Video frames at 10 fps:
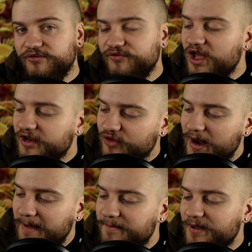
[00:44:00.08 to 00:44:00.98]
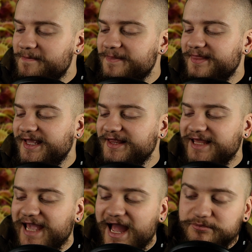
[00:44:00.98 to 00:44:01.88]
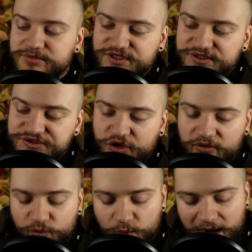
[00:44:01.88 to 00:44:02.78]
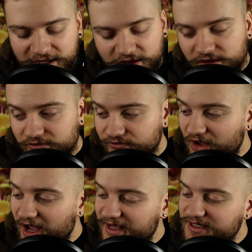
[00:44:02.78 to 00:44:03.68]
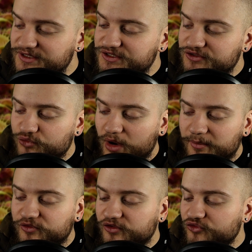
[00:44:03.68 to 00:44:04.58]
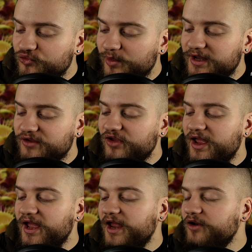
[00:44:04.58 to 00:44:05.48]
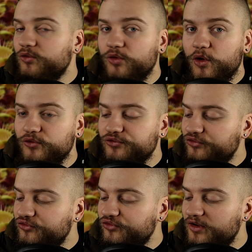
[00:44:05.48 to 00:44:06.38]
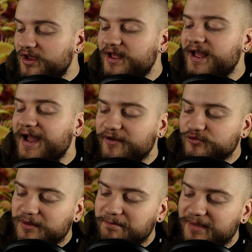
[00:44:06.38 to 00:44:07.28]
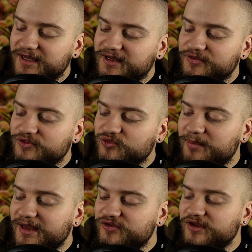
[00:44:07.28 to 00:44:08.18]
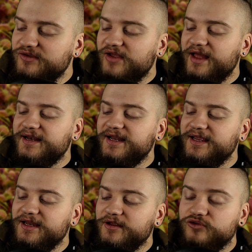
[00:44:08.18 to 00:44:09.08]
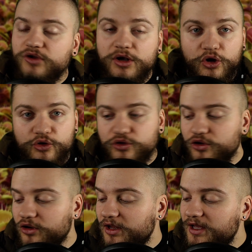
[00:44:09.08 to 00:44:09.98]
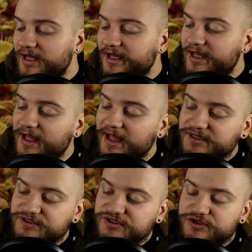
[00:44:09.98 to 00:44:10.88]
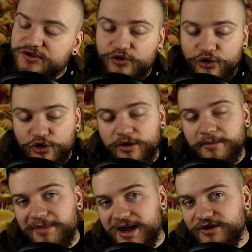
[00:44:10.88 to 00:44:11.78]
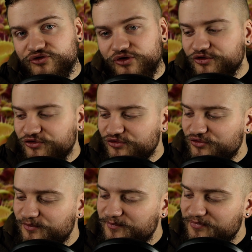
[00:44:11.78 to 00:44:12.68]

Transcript: flytrap. In the absence of regular fires, shrubs and trees encroach, outcompeting the species and leading to local extirpations.